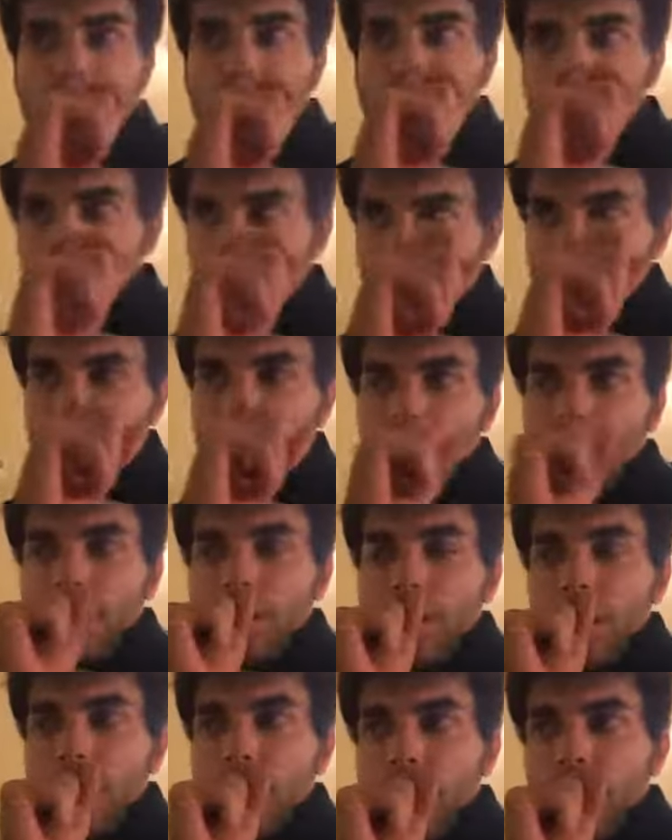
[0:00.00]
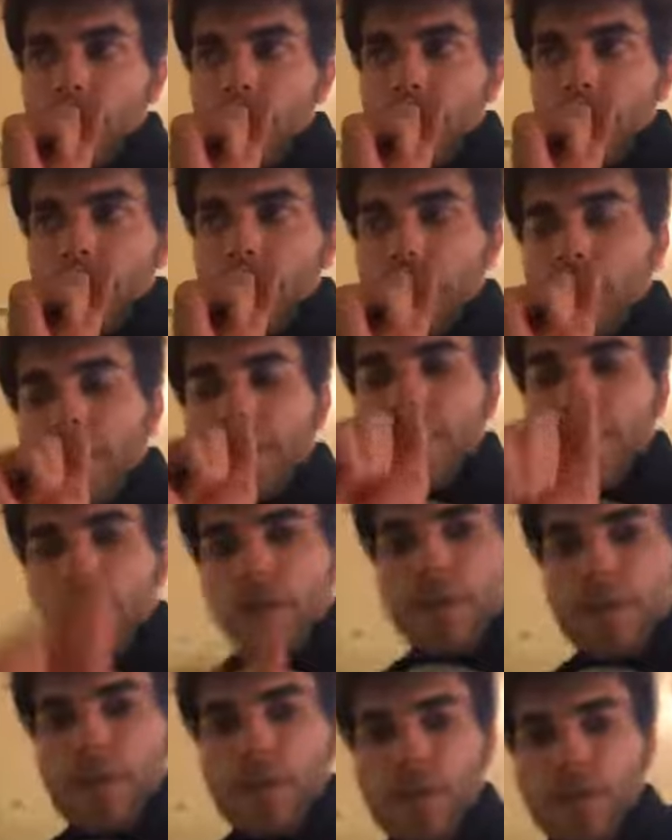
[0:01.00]
That lets you give all of
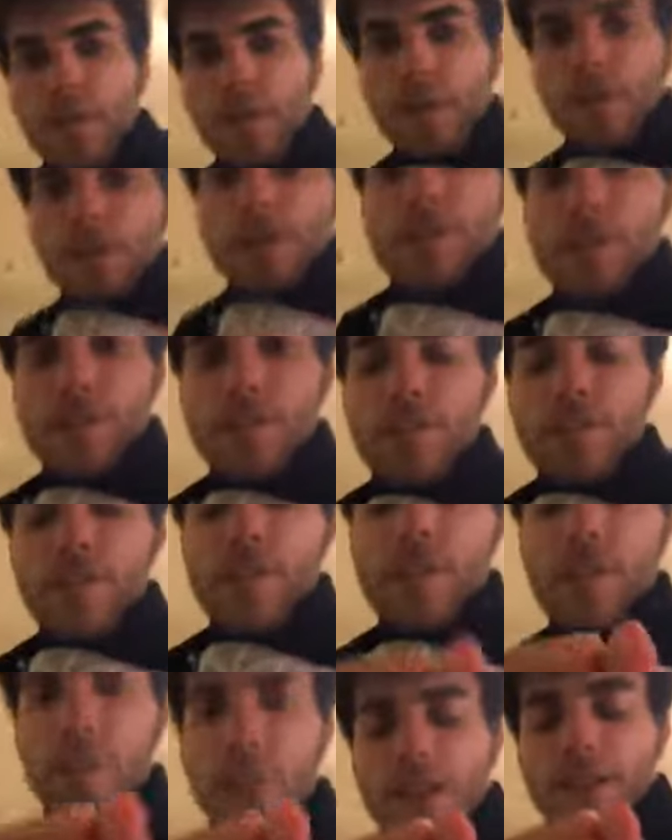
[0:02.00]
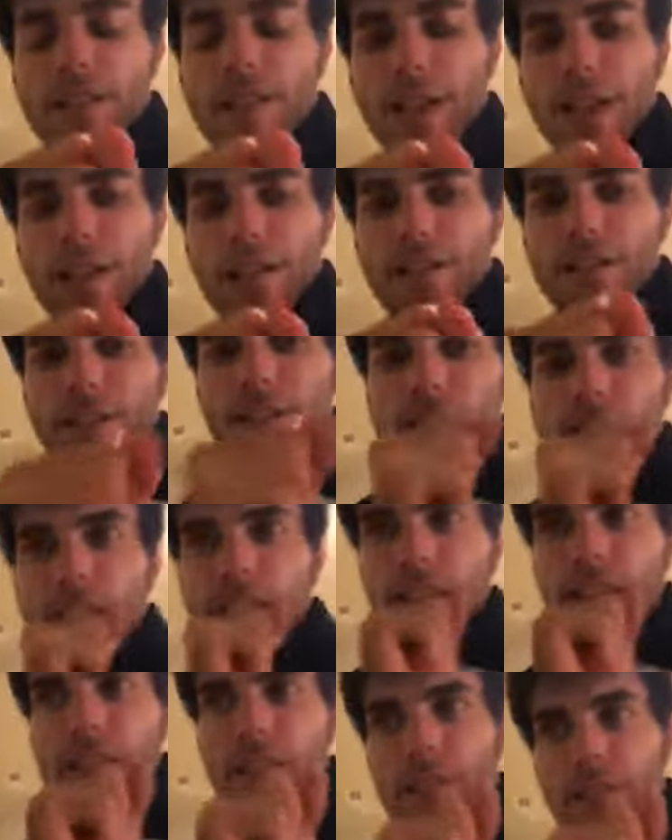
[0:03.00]
your information, even your contacts and your
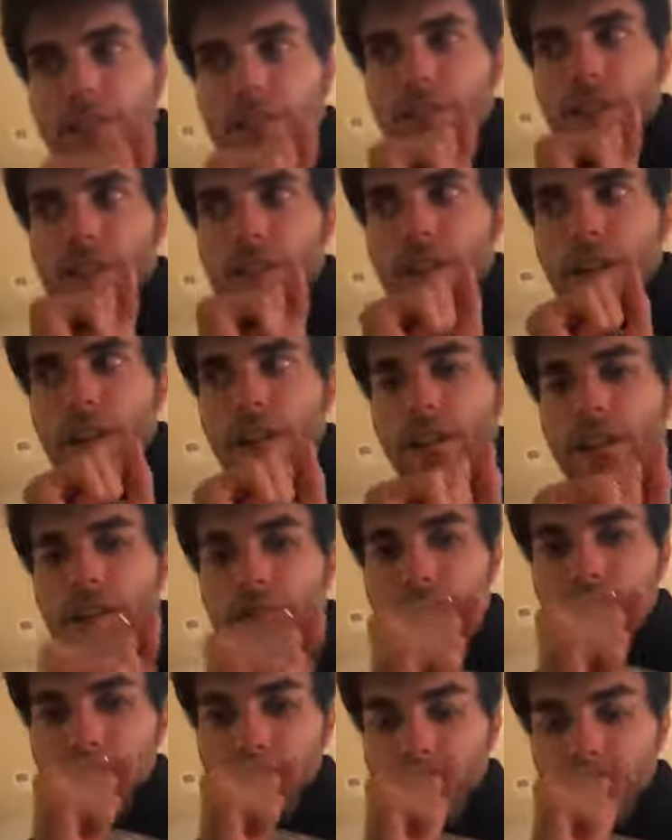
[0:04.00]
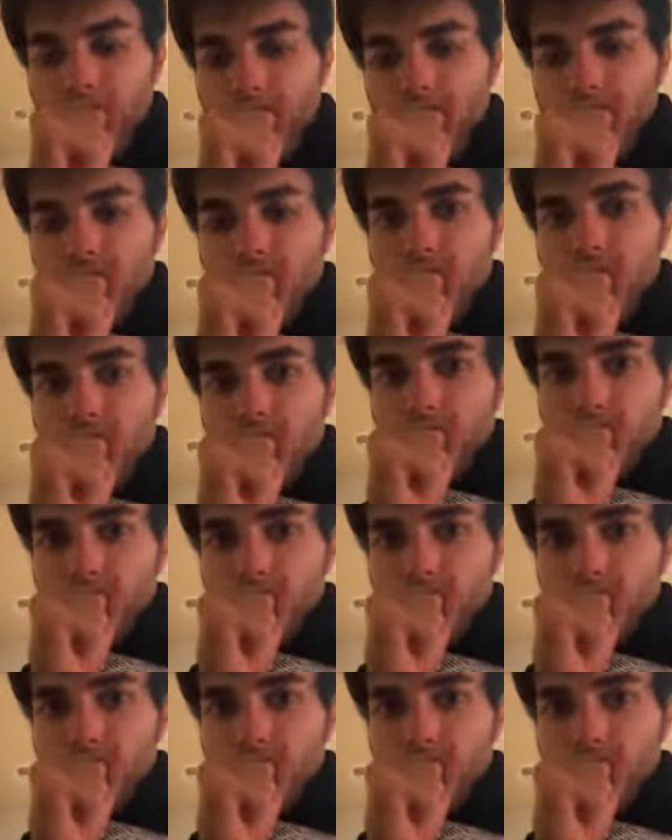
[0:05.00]
texts, to China. TikTok.